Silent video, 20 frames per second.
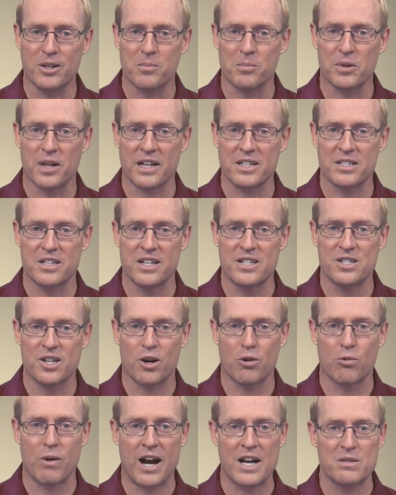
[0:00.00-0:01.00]
complexities
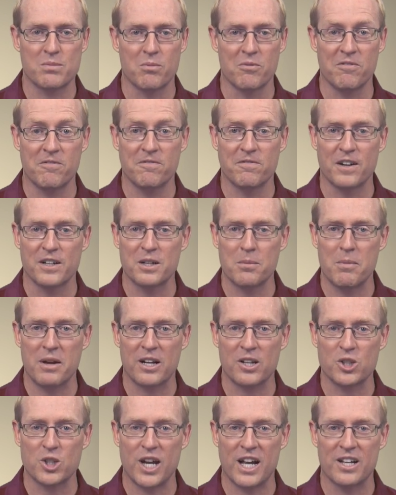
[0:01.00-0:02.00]
arise from
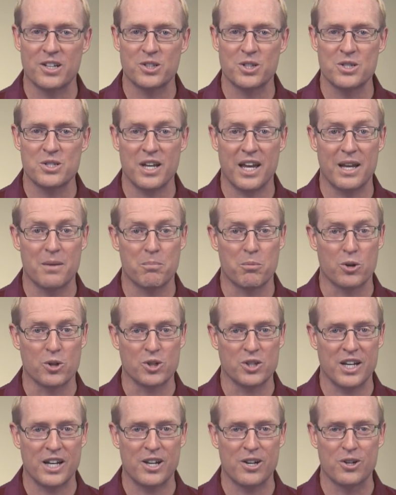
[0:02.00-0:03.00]
fundamental challenges in
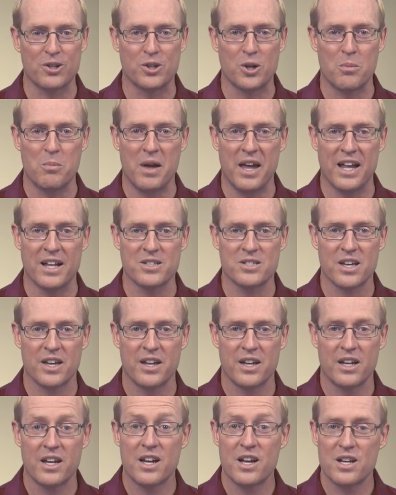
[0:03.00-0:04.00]
particular domains,
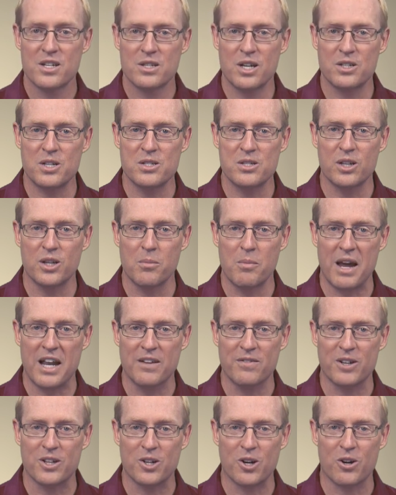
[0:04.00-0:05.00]
such as the domain
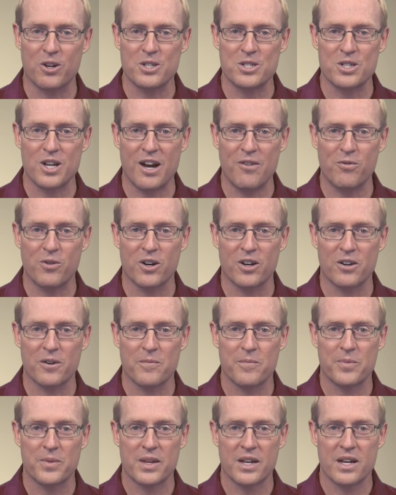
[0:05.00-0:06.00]
of concurrent software.
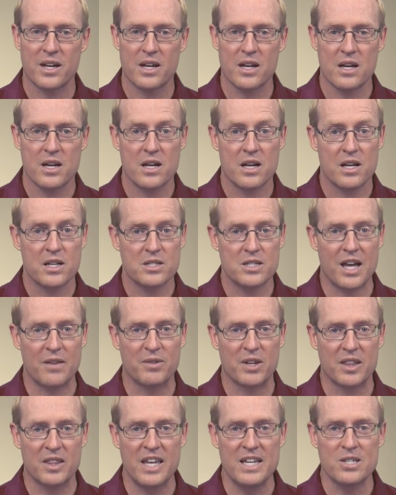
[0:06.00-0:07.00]

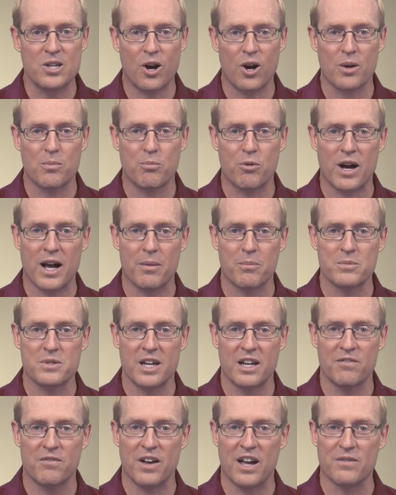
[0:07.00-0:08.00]
Solving these hard problems
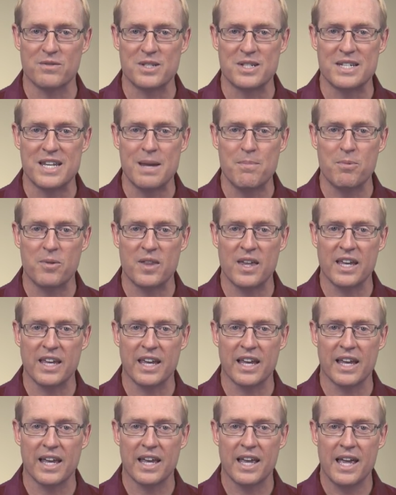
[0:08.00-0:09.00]
involves deep
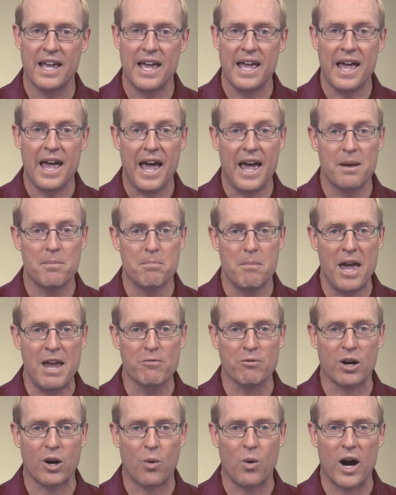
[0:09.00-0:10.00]
thinking and may
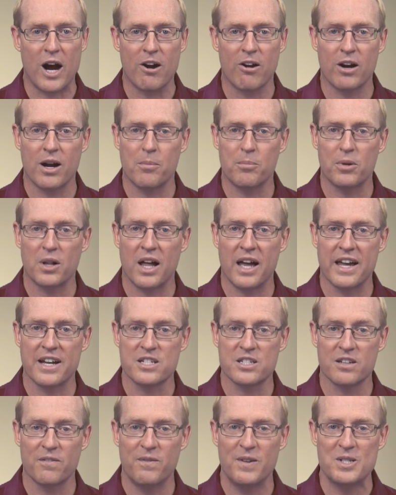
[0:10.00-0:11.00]
require applying
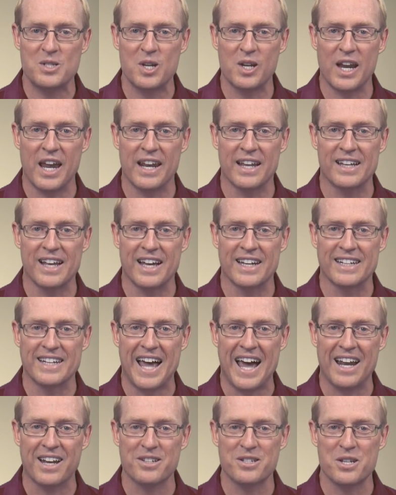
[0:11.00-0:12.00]
sophisticated
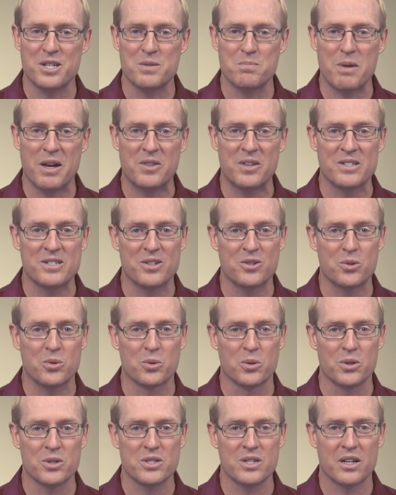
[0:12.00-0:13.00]
analysis methods and
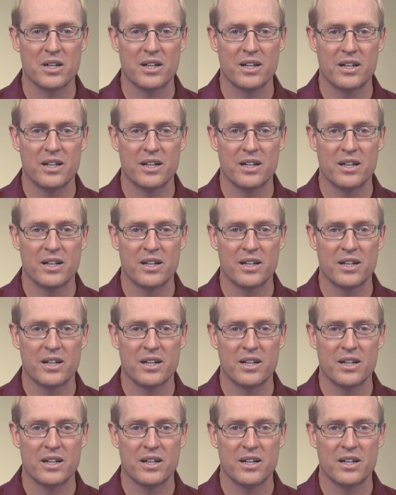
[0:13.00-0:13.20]
tools.